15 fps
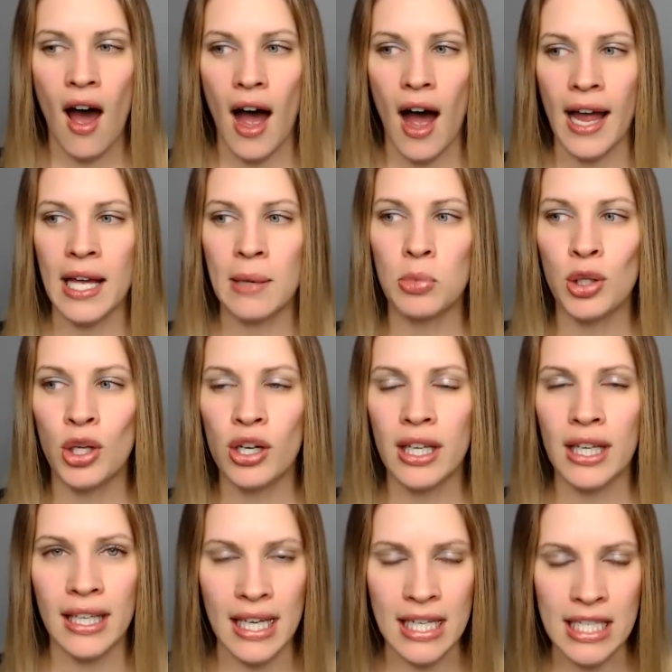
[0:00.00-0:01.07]
I am
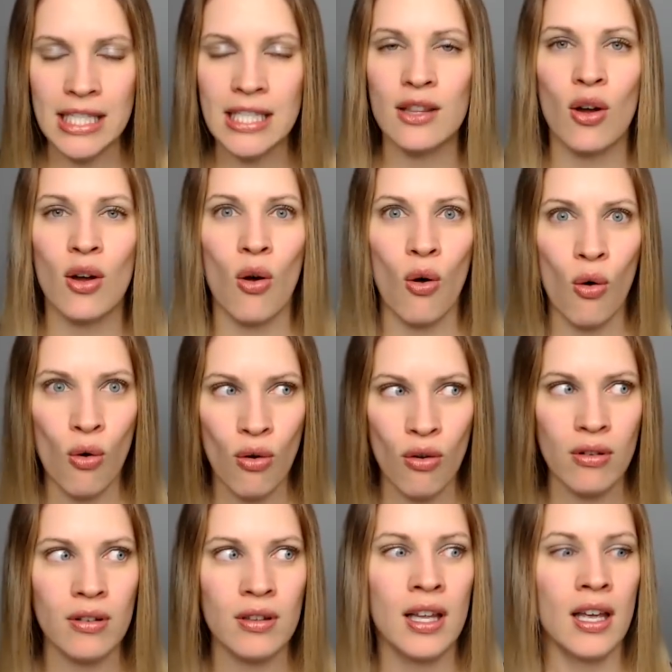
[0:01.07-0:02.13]
looking into the
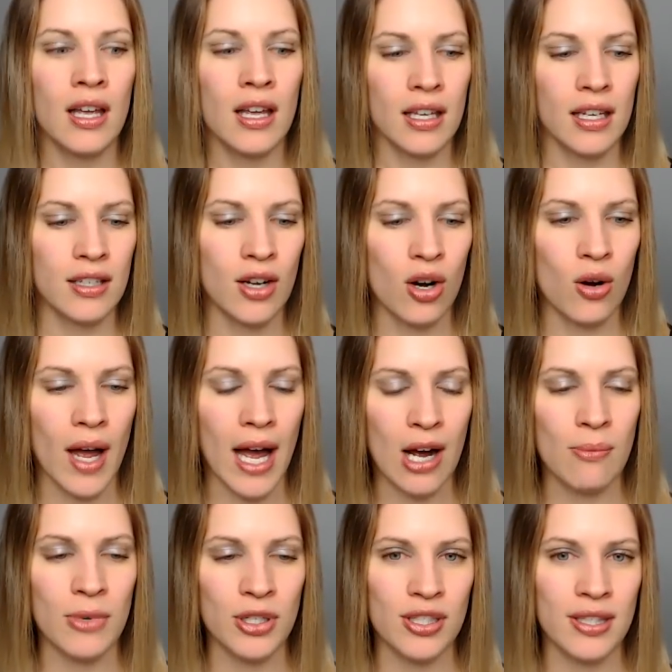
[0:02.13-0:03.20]
whole, you know,
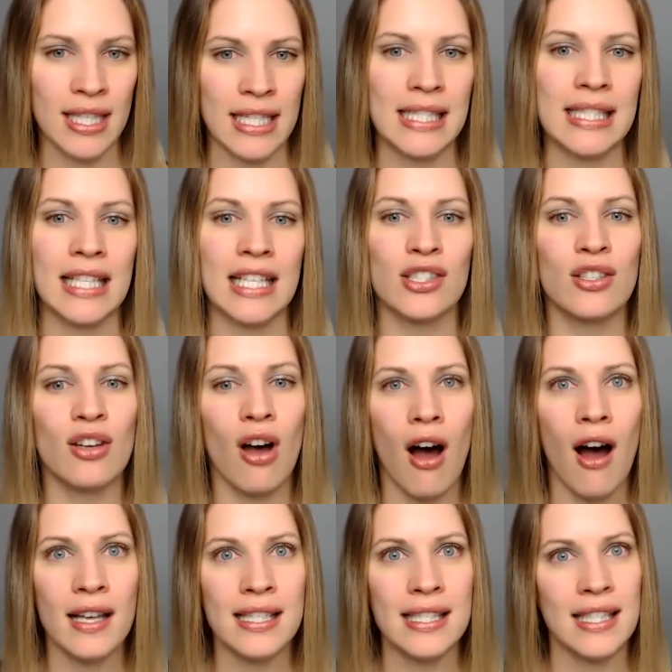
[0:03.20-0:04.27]
how much these things
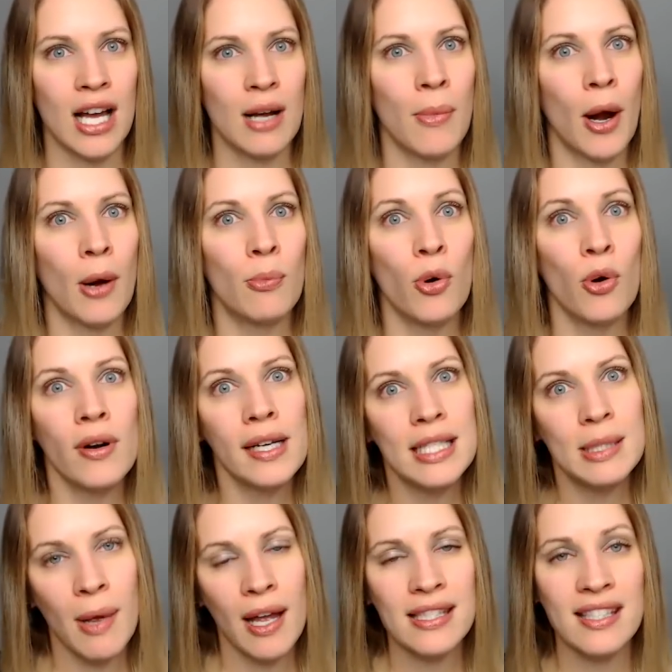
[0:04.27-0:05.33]
cost. Some are more
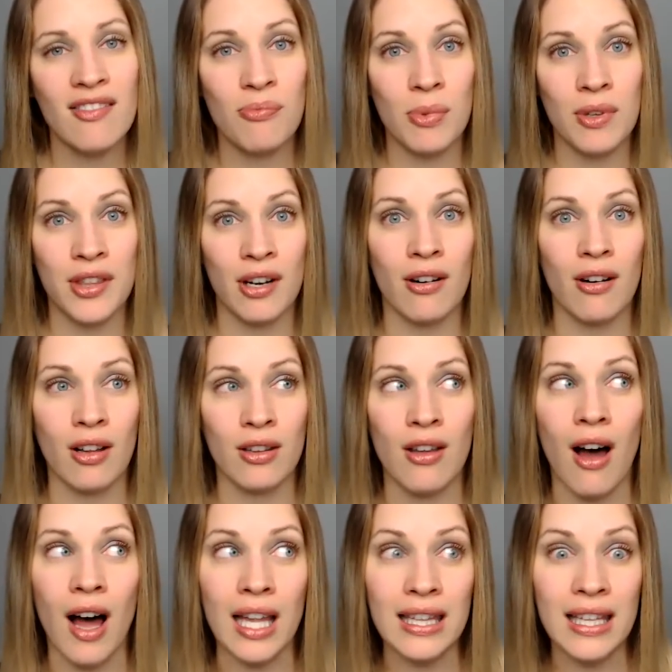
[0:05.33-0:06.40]
expensive, but they're a
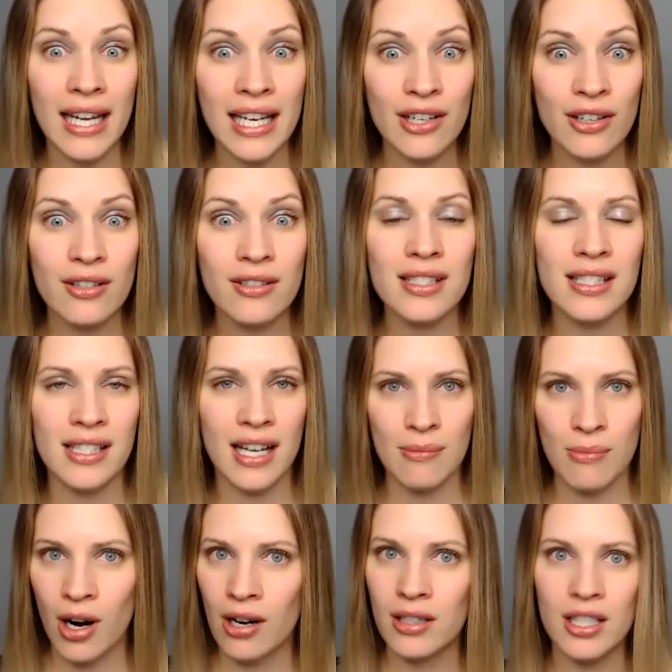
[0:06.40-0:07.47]
lot lighter.
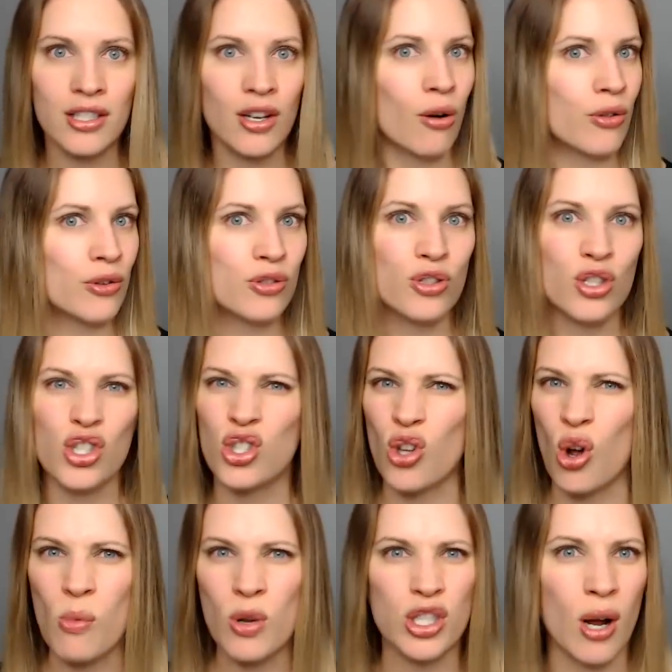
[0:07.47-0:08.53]
Some are, you know, there's just
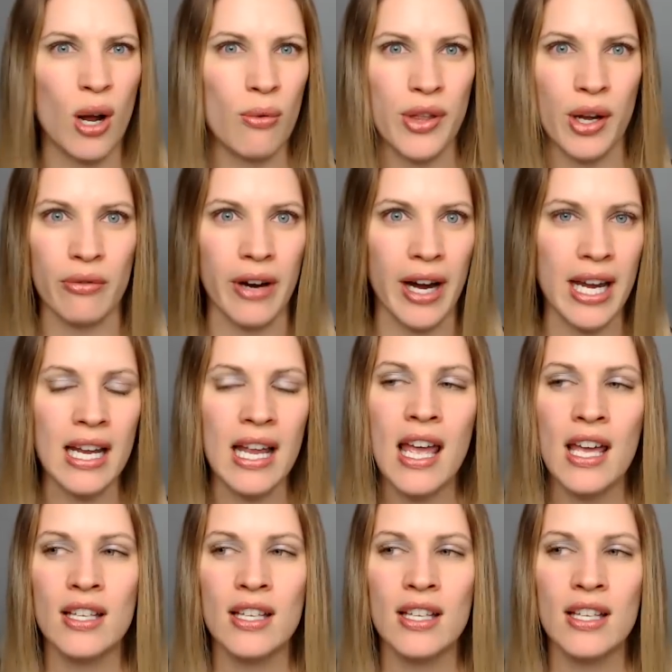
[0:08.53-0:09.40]
so much out there, right?